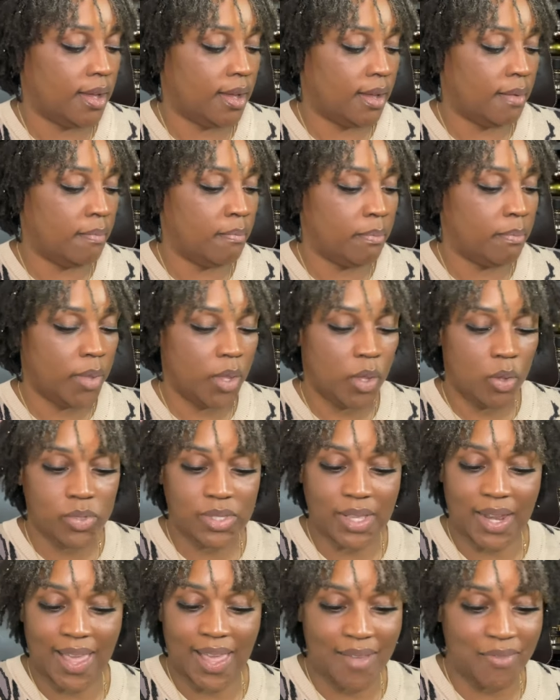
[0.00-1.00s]
Muse,
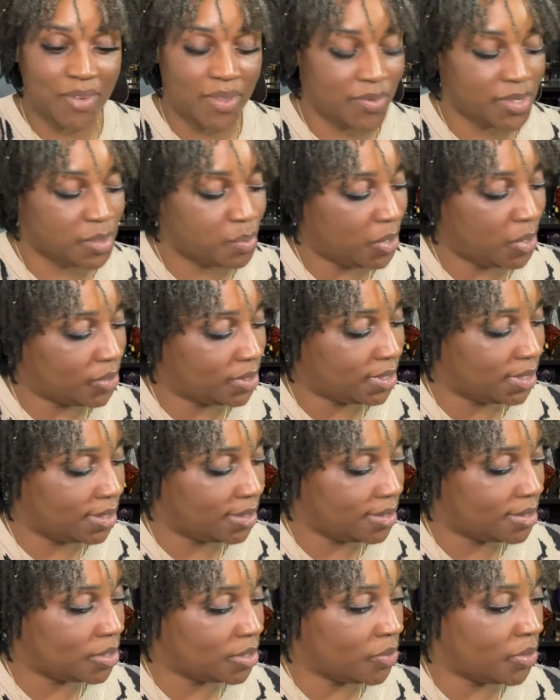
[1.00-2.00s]
and I haven't even smelled
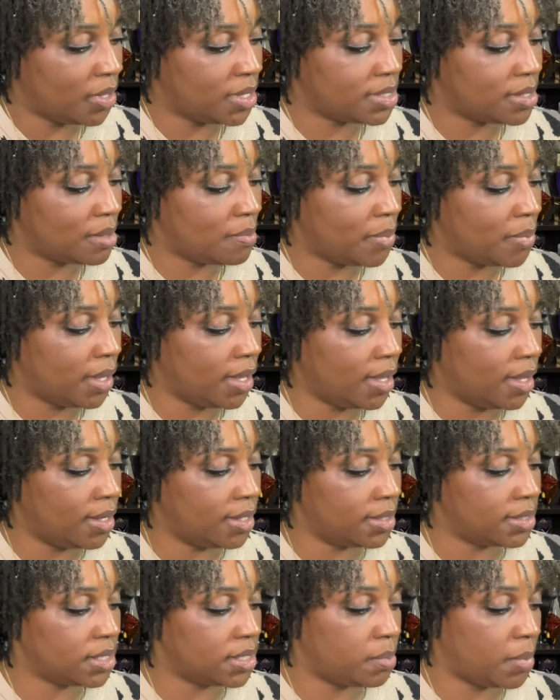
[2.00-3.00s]
it, so this will be
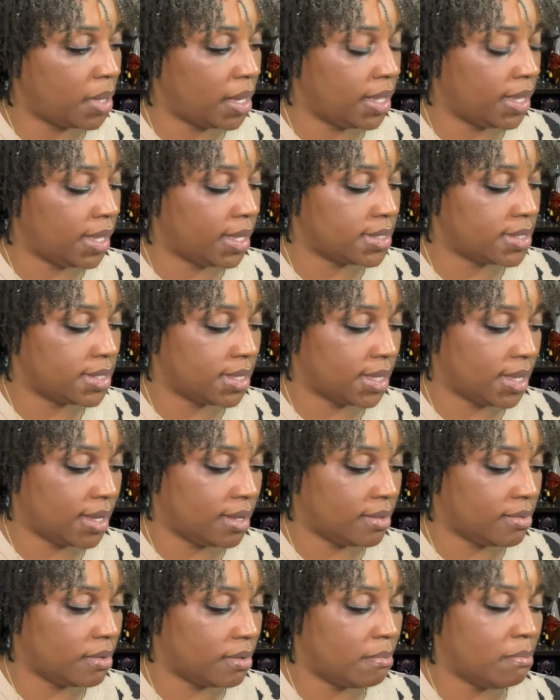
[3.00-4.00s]
us smelling it
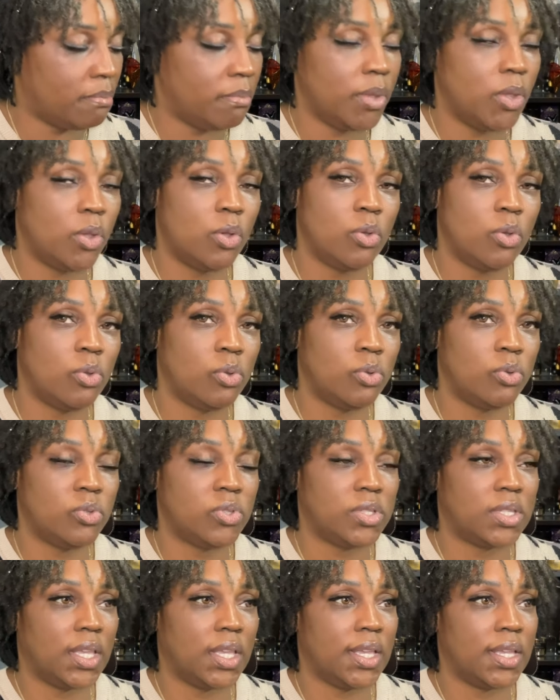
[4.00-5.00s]
together.
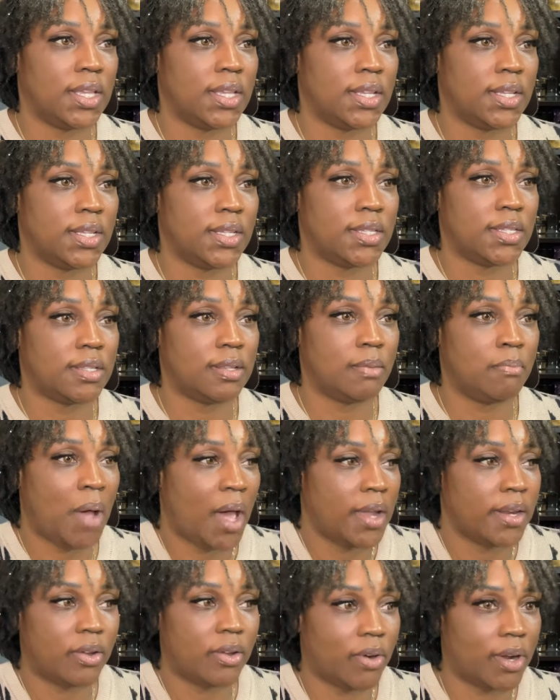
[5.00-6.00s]
Muse is
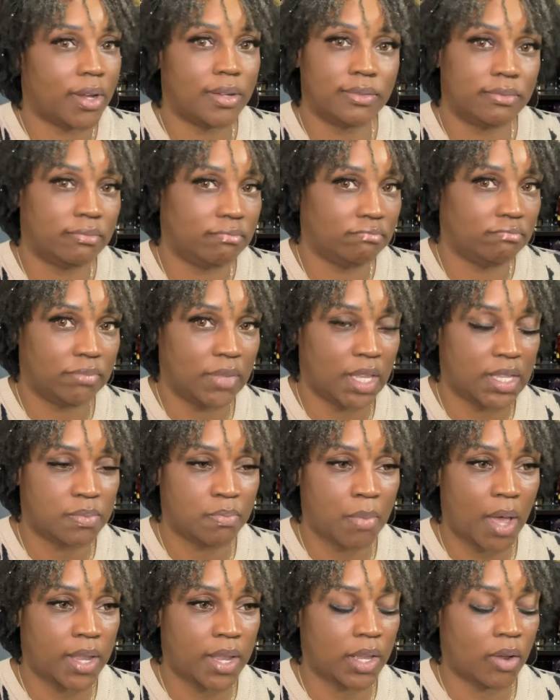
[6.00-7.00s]
Mardi Gras. It's
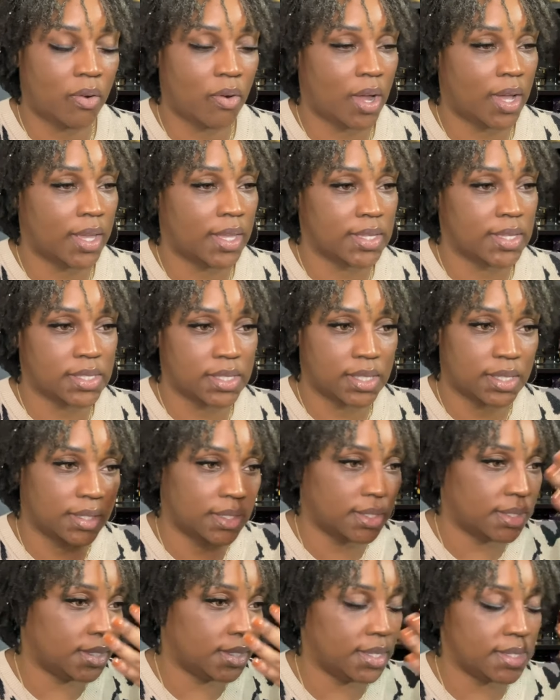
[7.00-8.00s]
Mardi Gras. It's
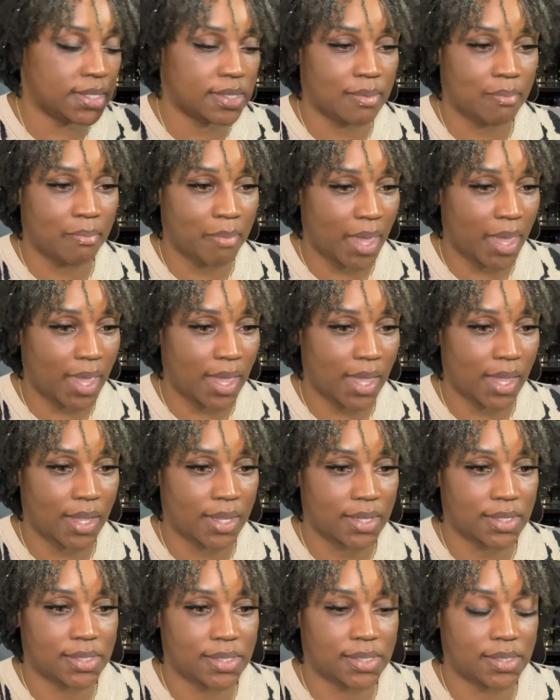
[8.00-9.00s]
the
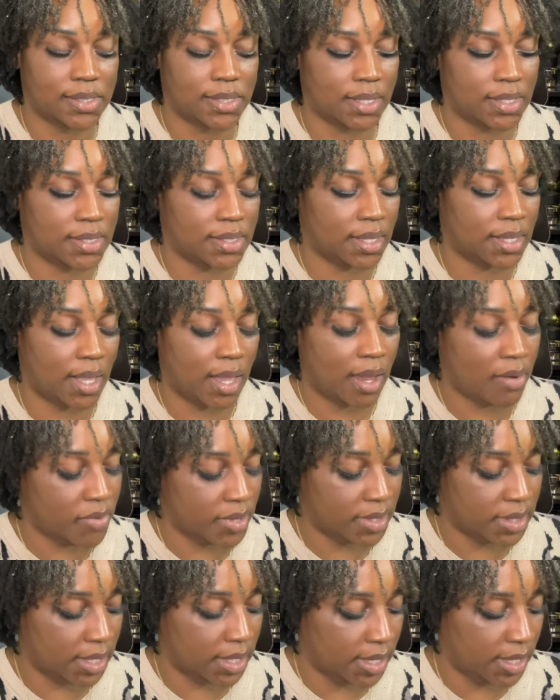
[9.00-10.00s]
mass. It's
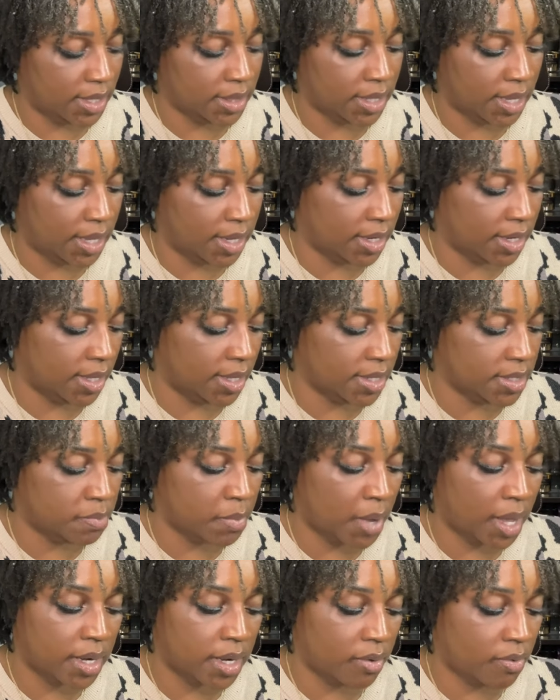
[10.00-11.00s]
everything that is
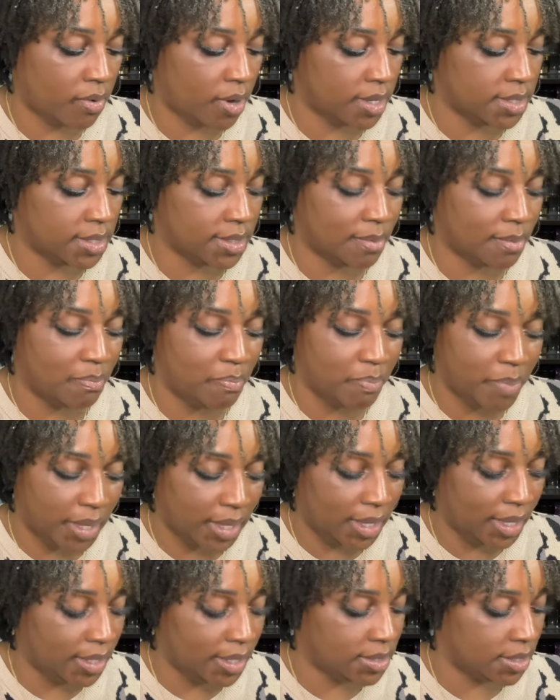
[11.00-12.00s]
Mardi Gras. It's the
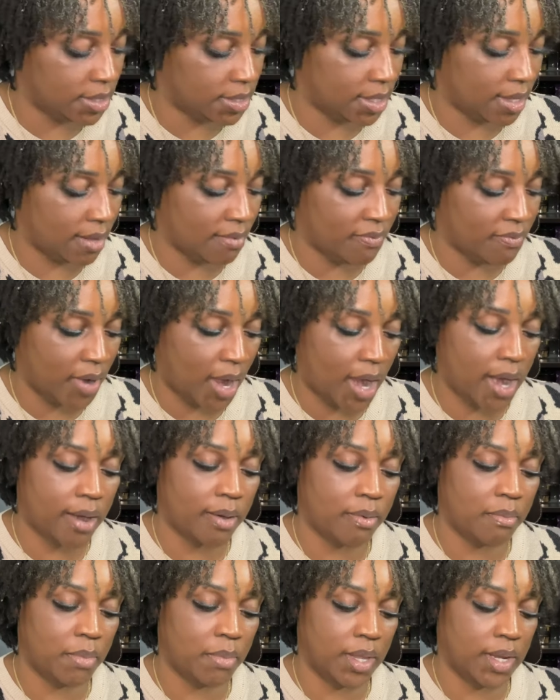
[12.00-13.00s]
beads. It's the
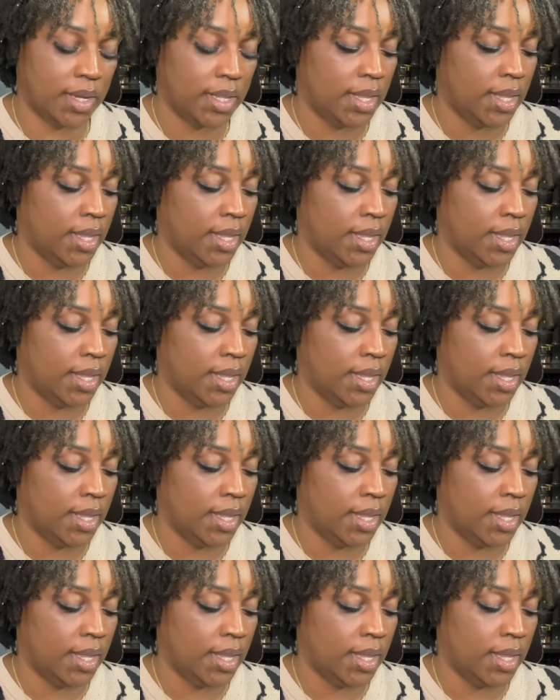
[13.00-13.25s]
environment.